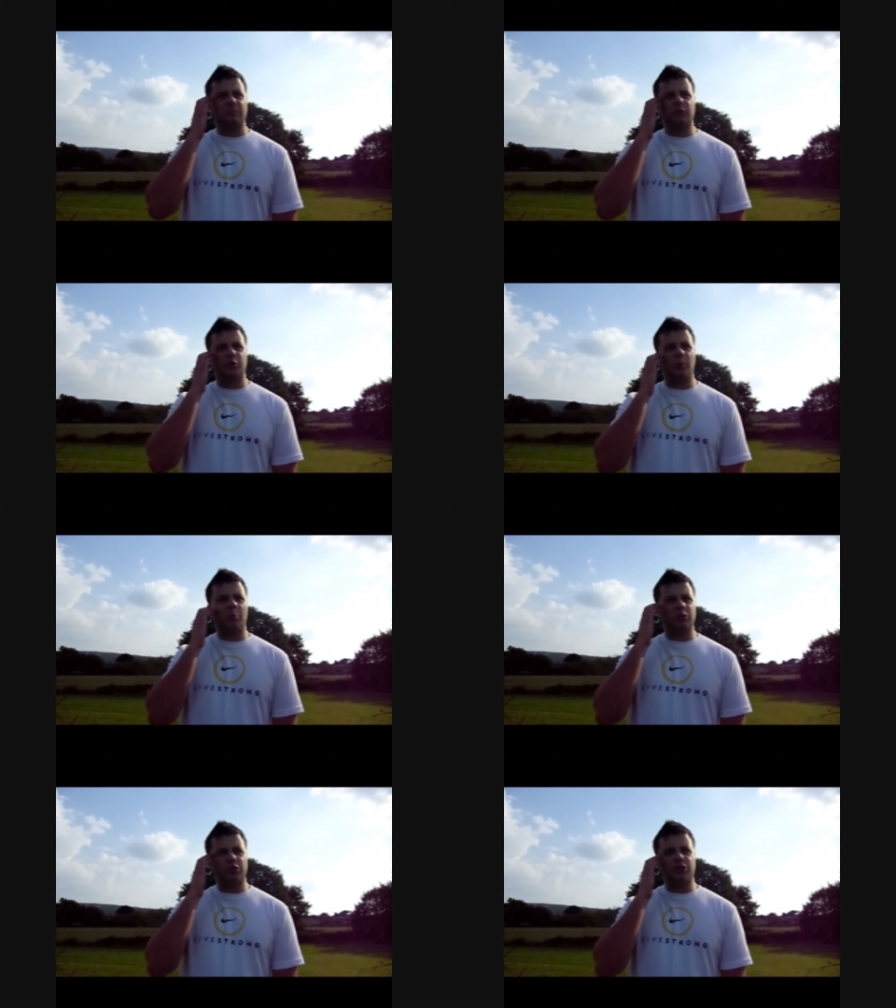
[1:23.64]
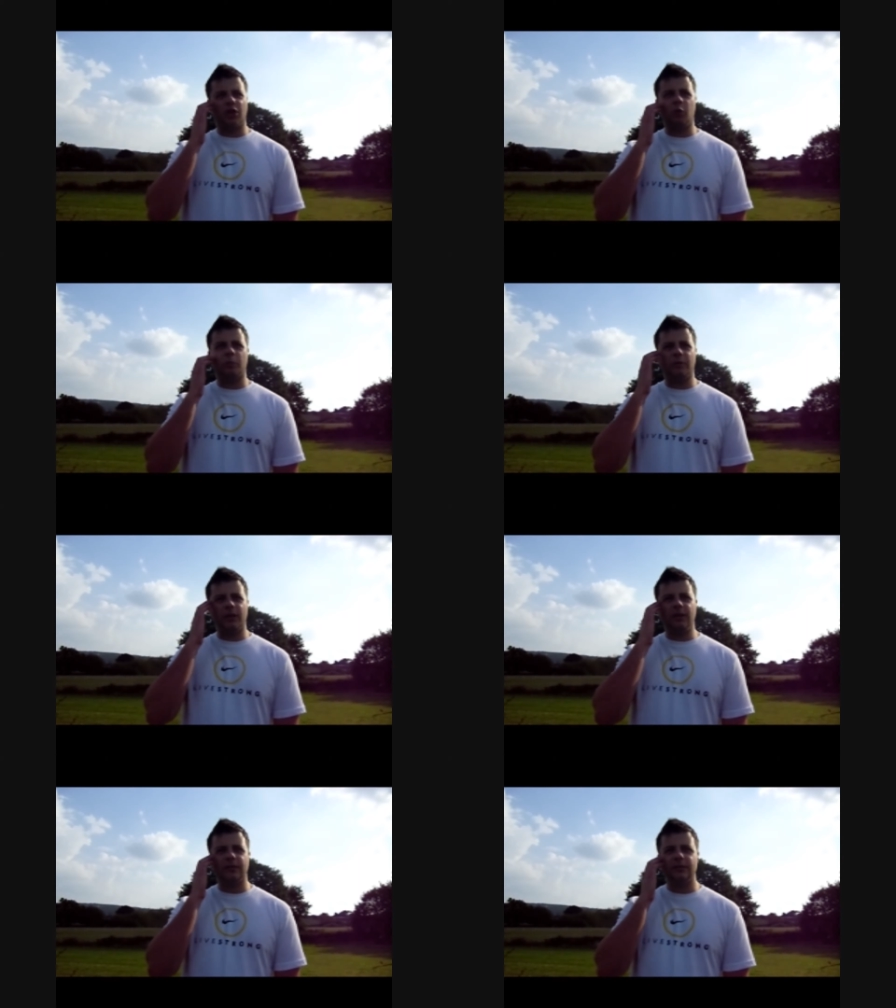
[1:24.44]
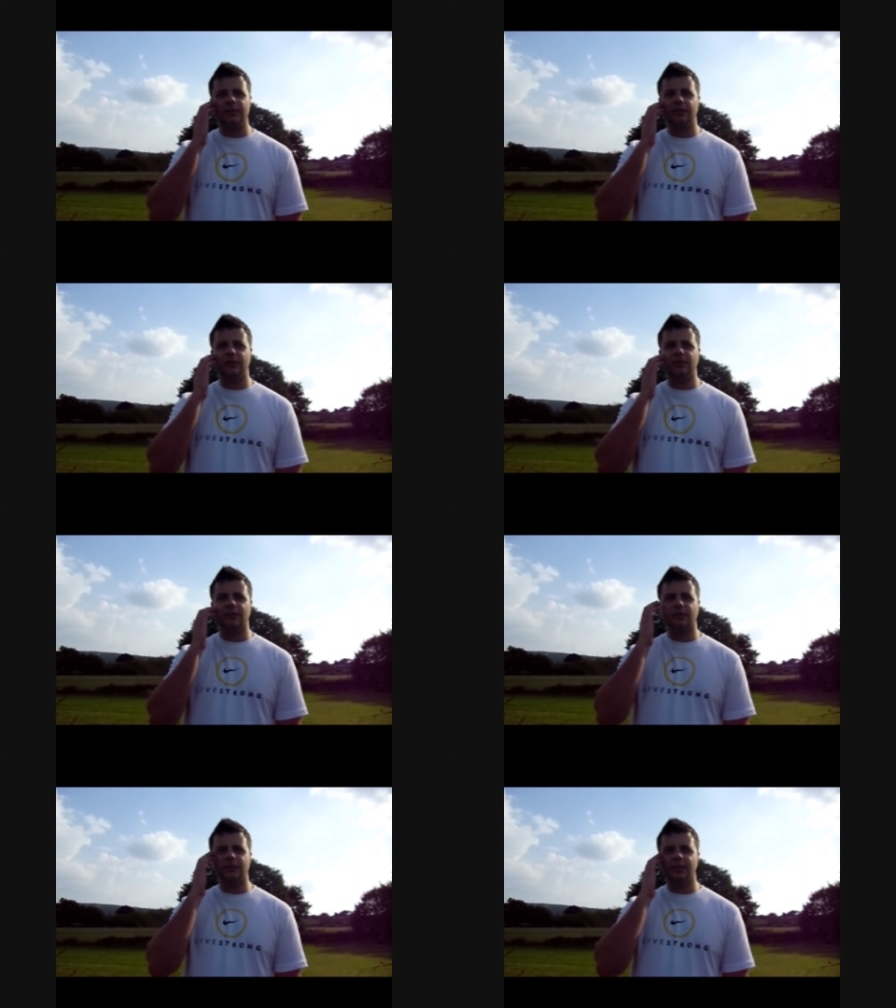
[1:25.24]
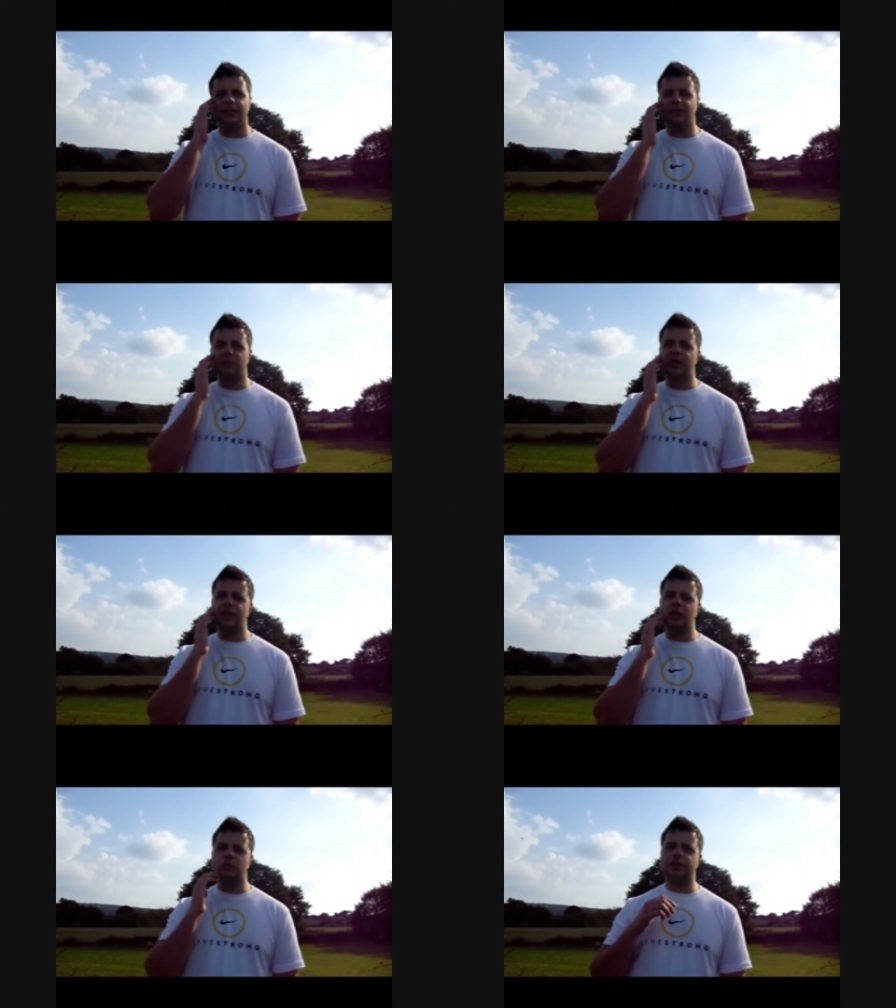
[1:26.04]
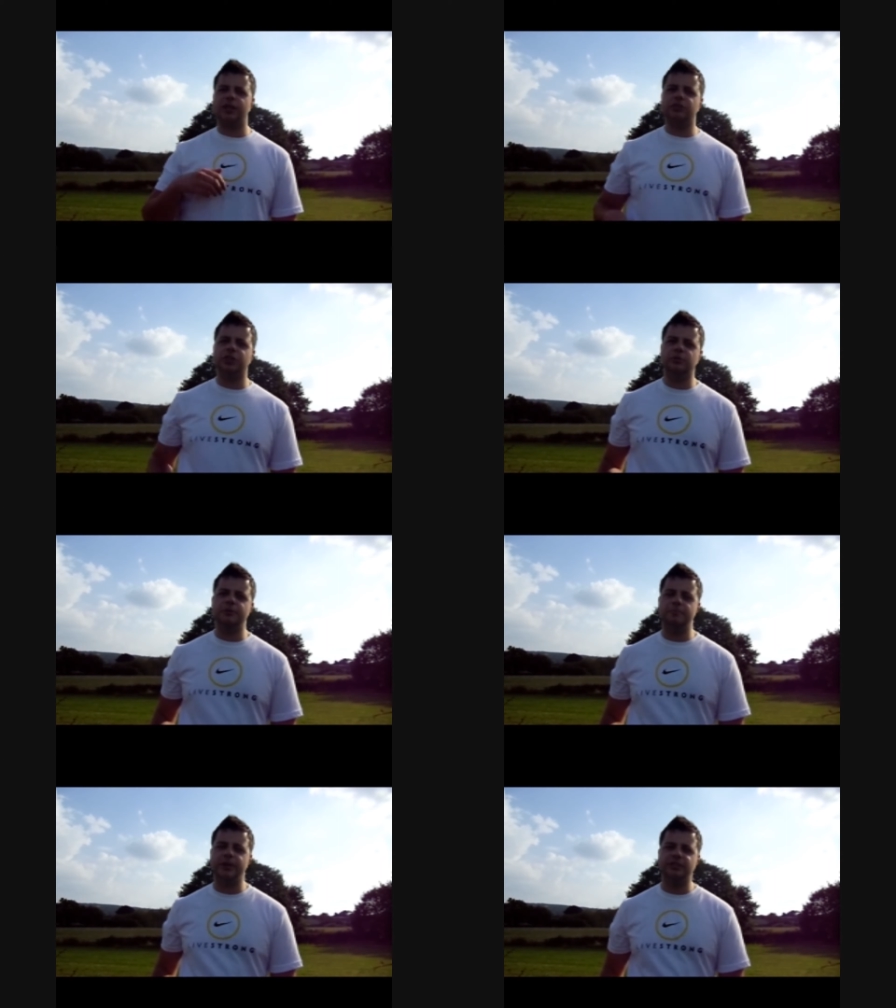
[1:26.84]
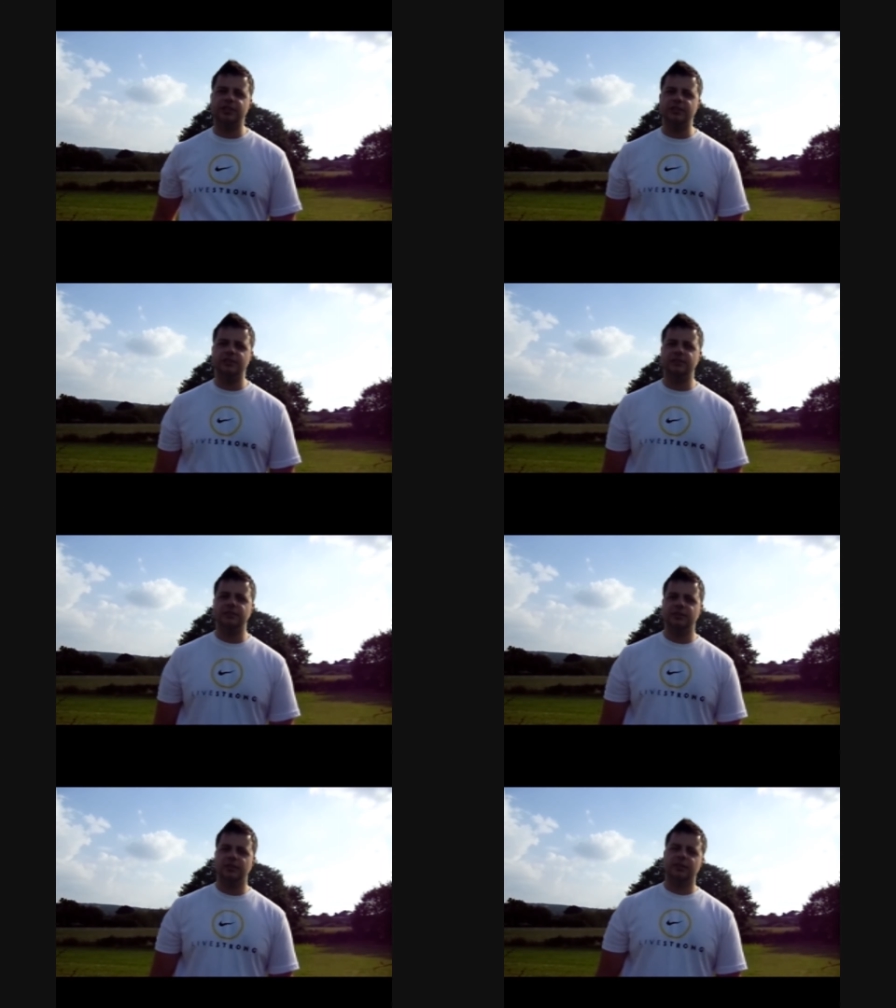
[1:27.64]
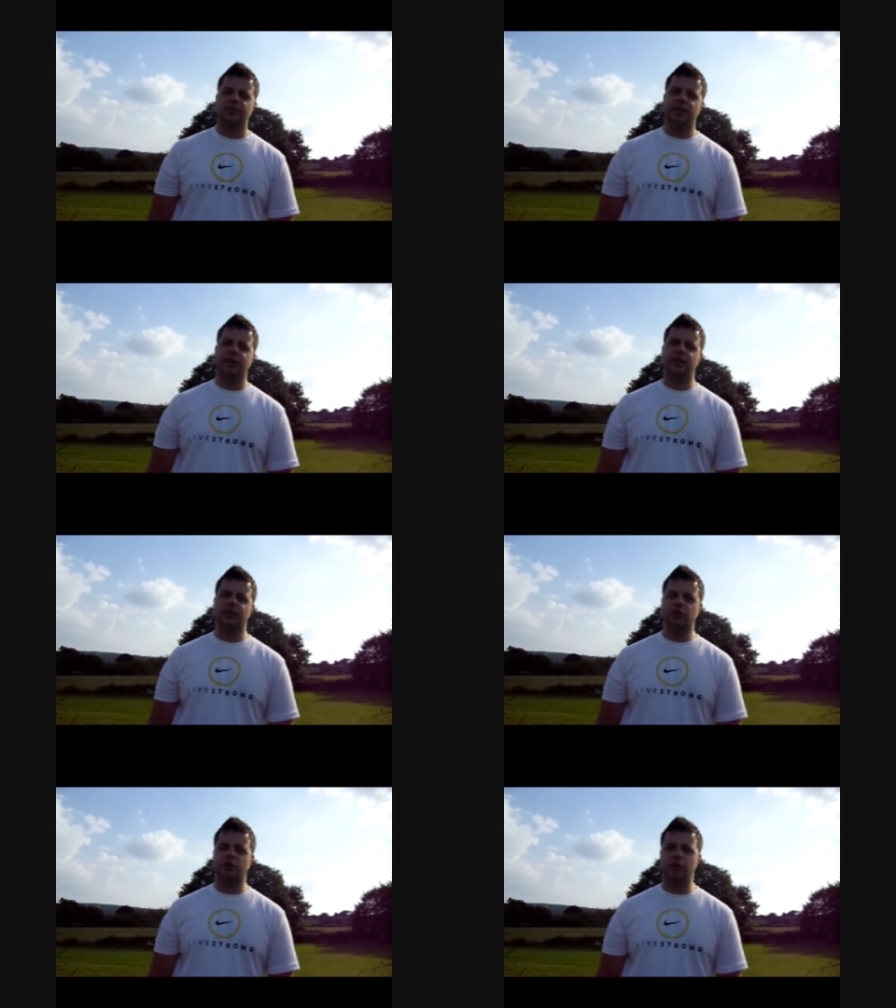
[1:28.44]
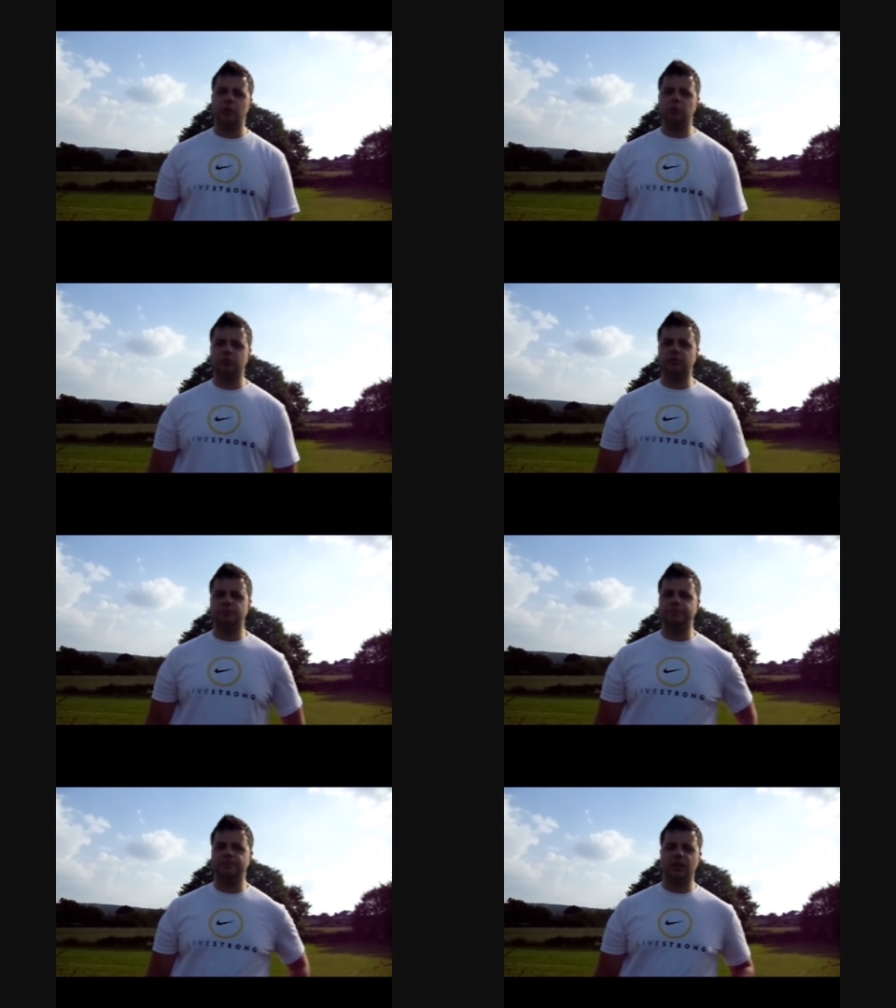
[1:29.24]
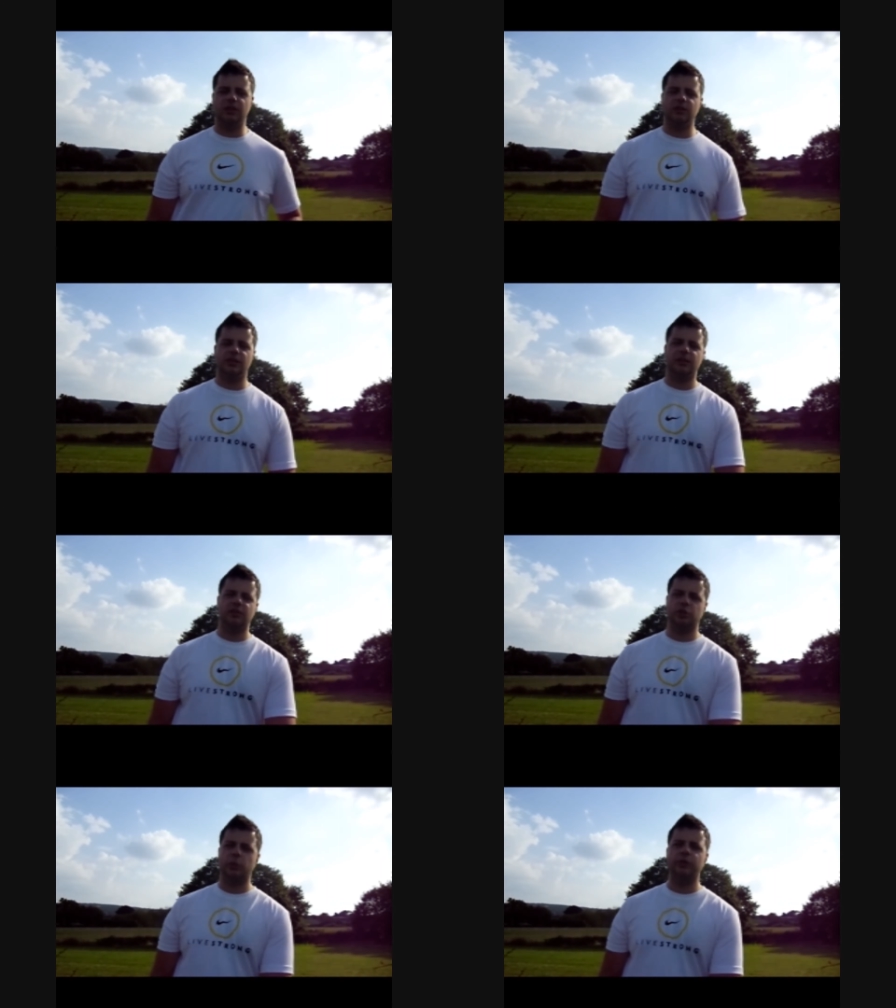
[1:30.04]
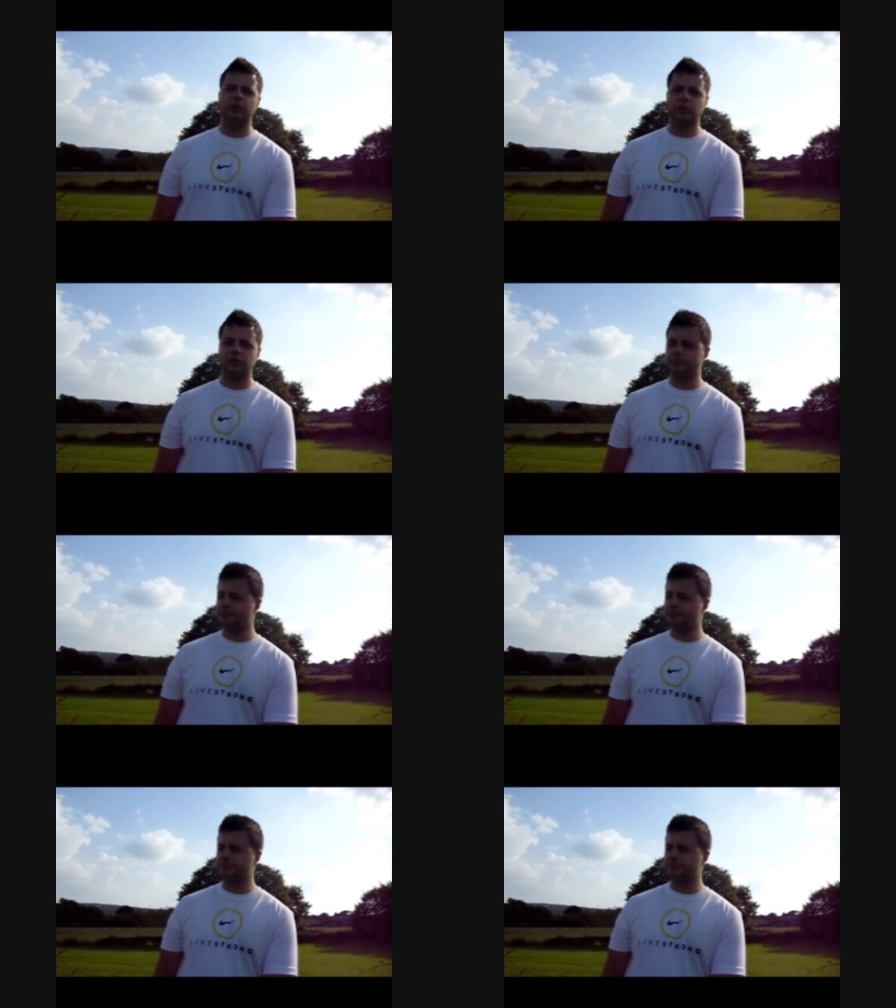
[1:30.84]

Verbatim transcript: someone once told me that when he goes out shooting pigeon uh, and crows and, and uh, squirrels,